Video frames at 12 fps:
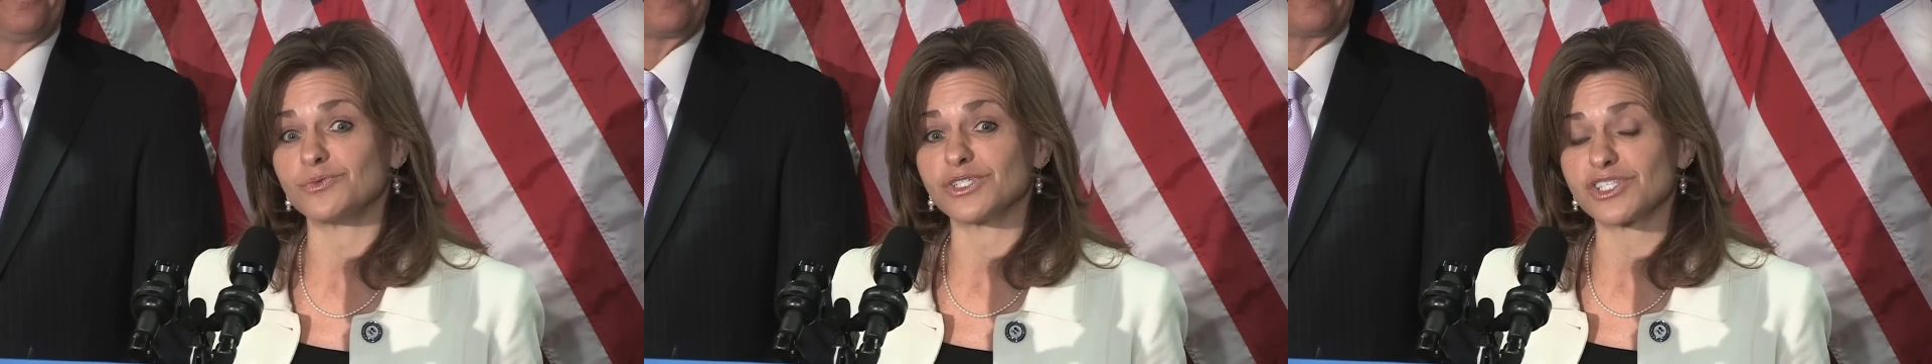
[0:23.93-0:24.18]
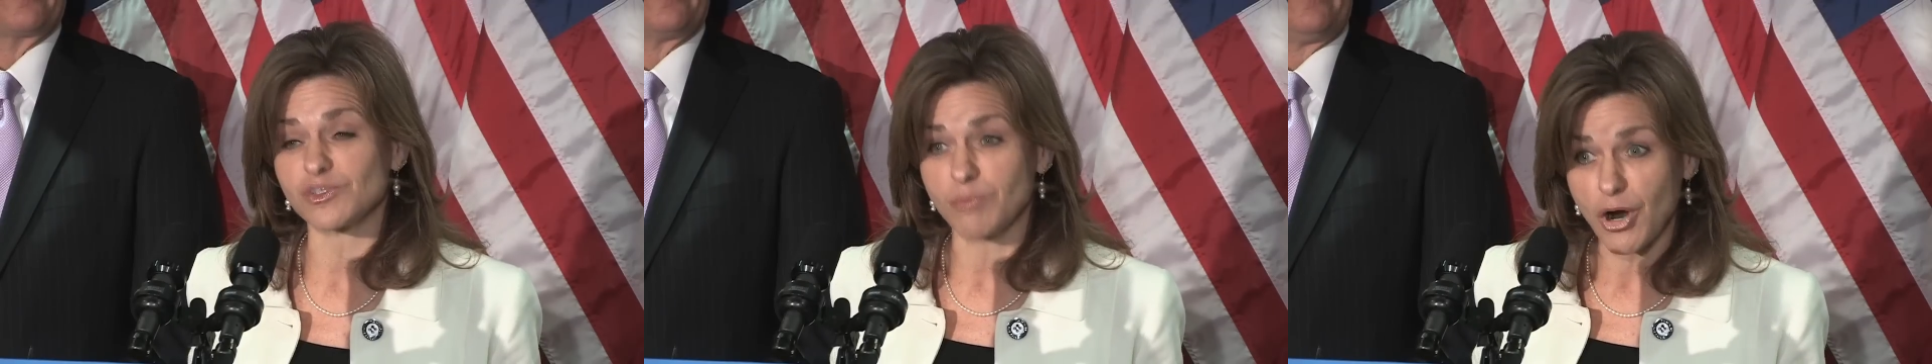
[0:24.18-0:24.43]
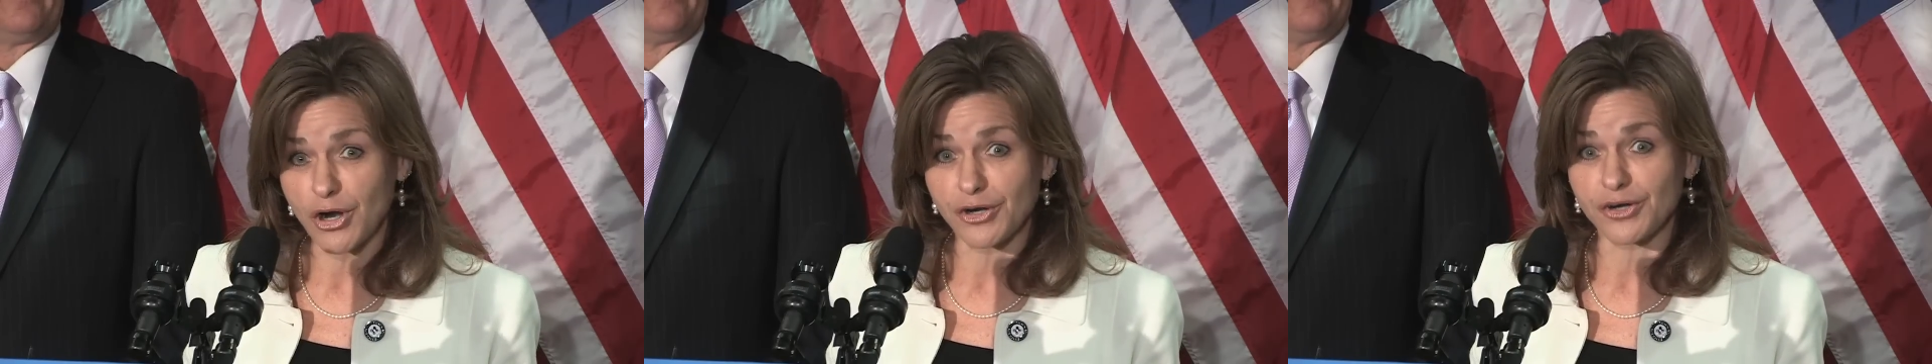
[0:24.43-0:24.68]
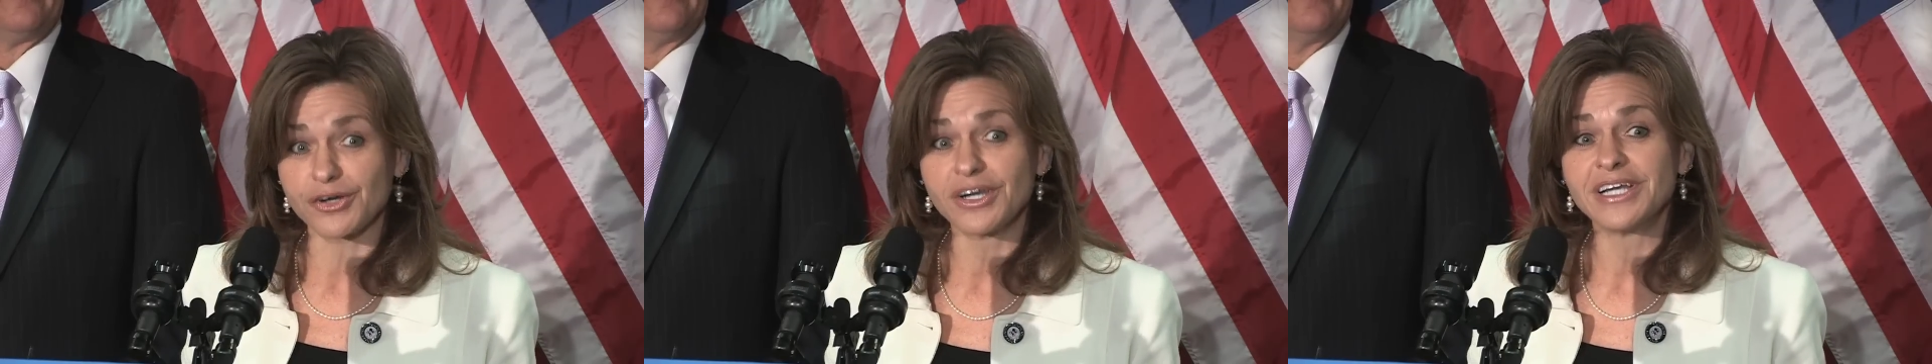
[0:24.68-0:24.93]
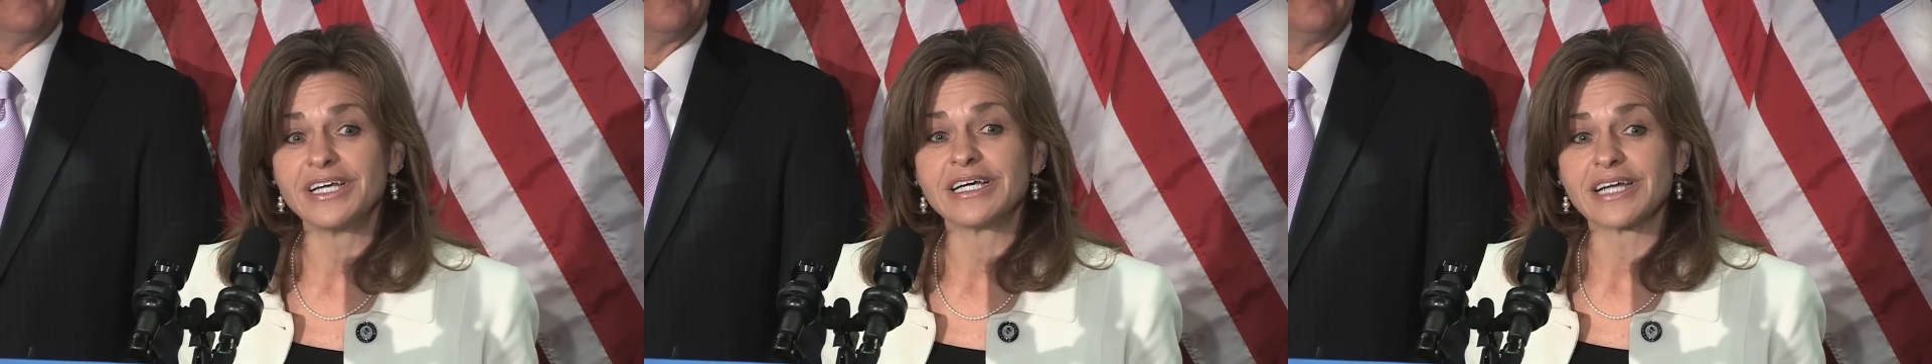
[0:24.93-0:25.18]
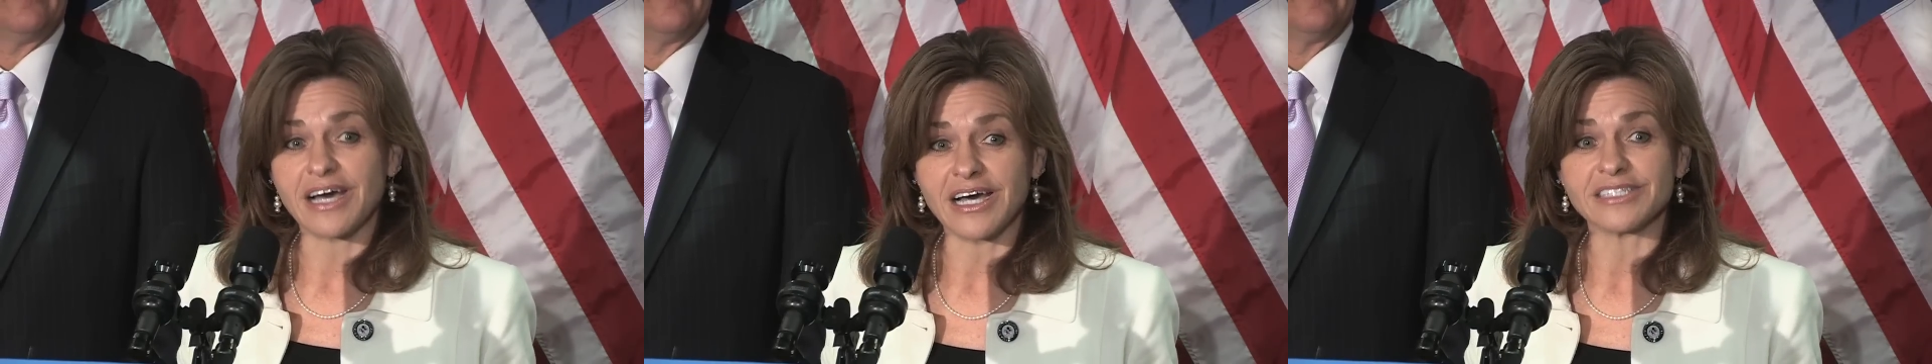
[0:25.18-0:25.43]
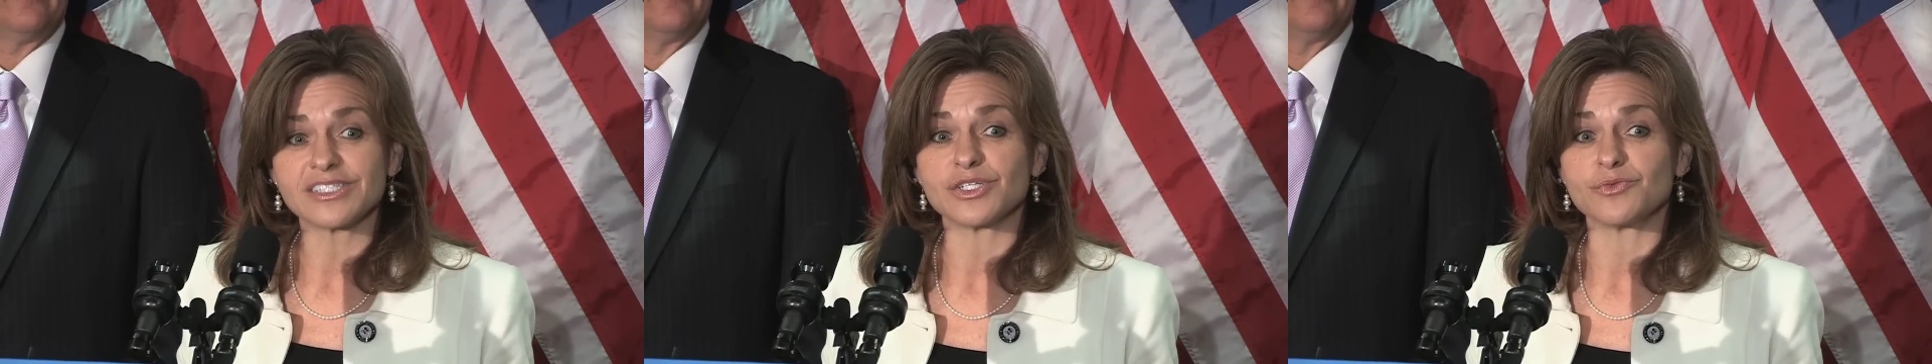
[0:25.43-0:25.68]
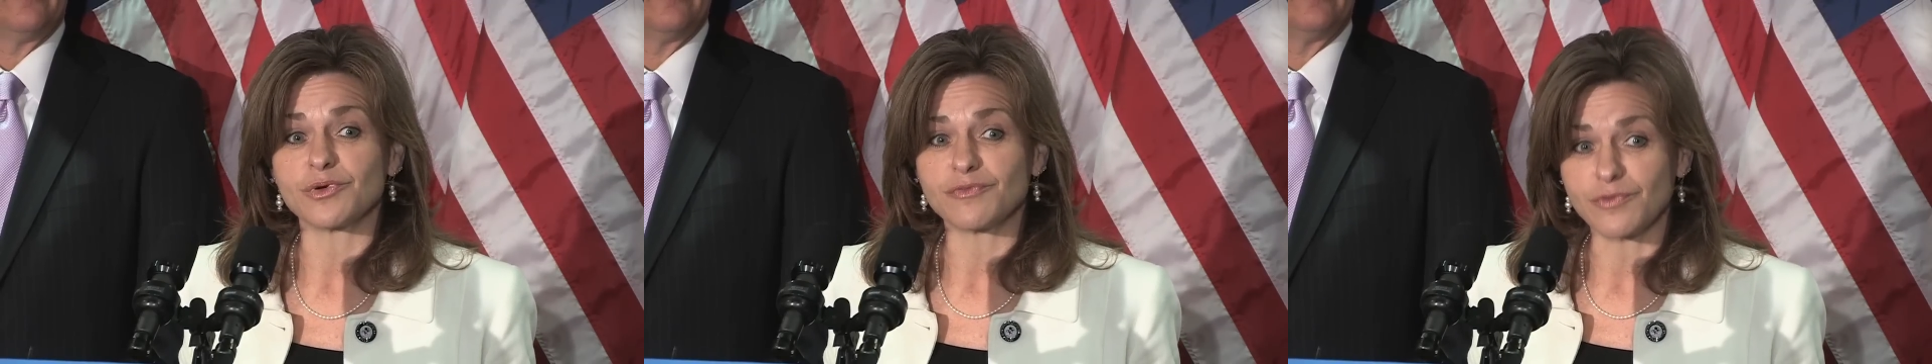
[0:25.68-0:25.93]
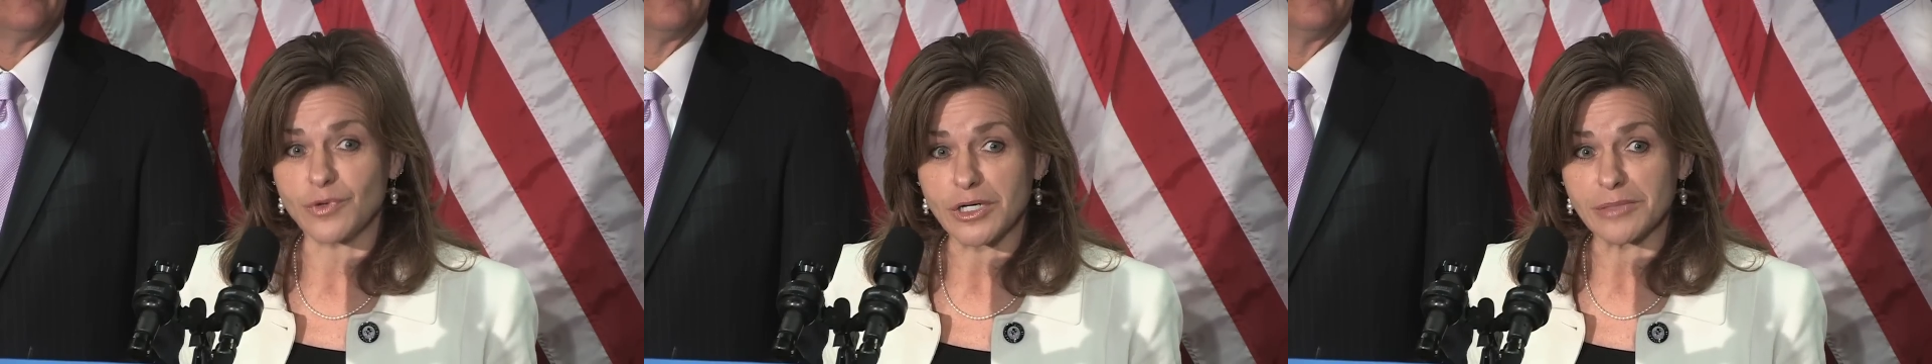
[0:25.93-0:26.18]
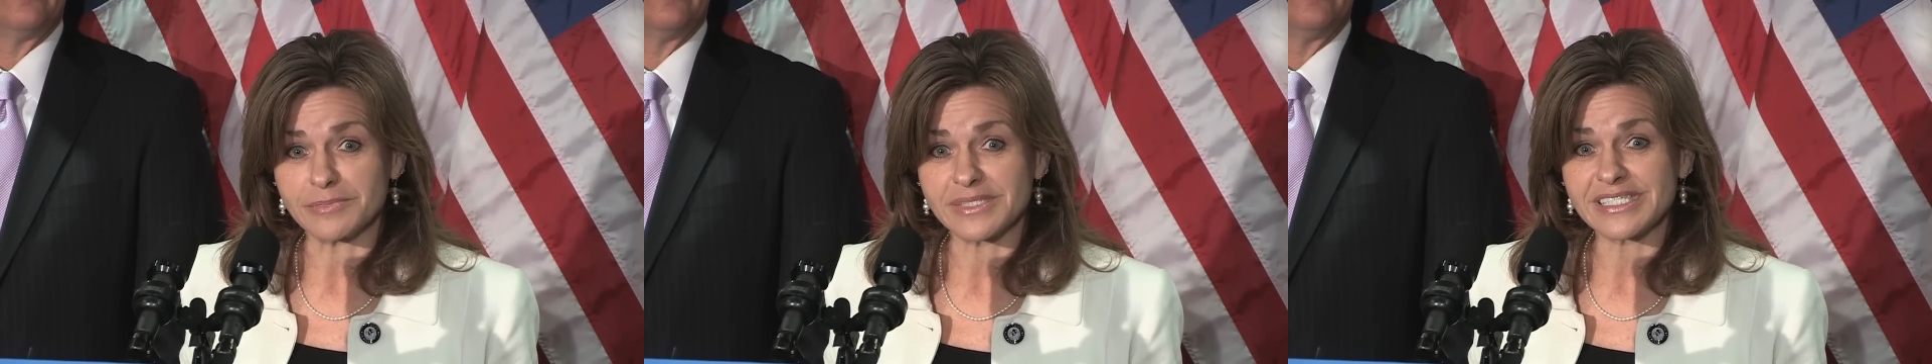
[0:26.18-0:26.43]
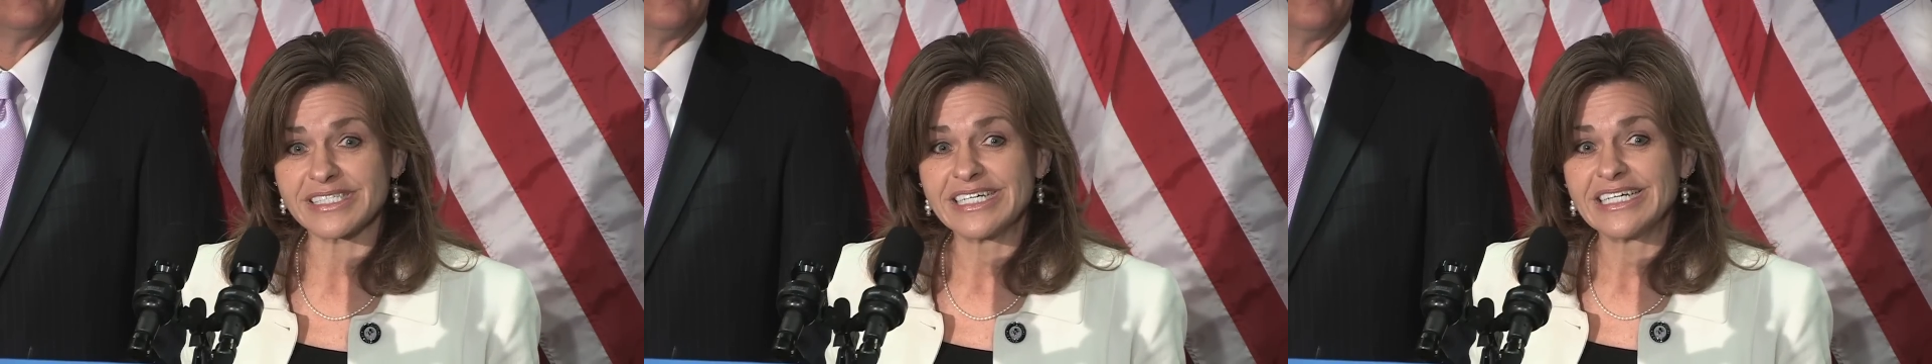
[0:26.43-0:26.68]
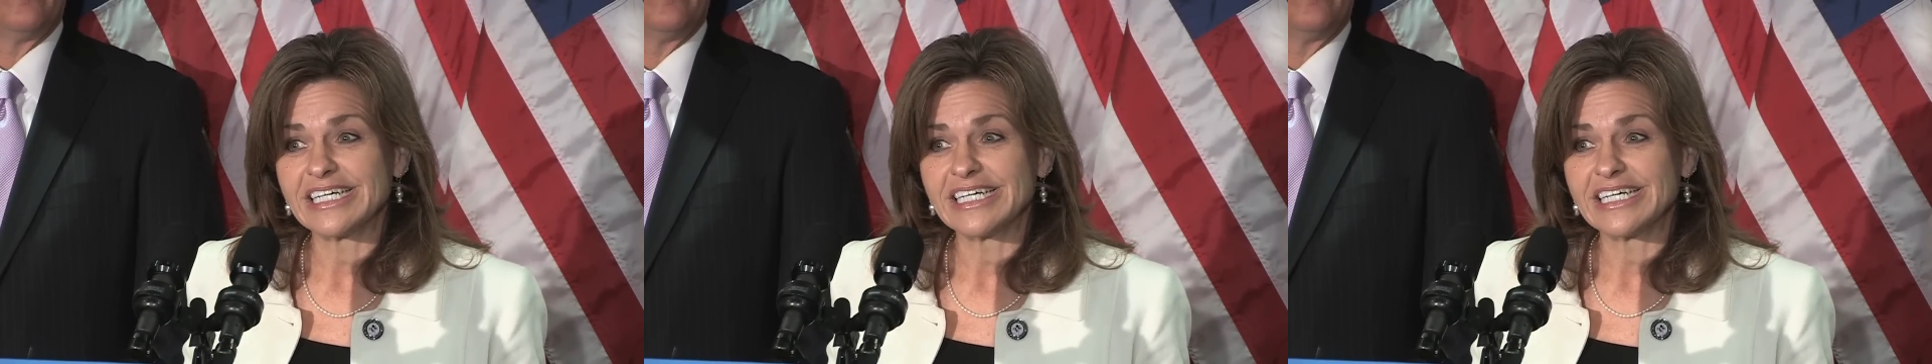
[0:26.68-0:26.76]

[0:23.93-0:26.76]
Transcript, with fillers: with smarter cuts and reforms.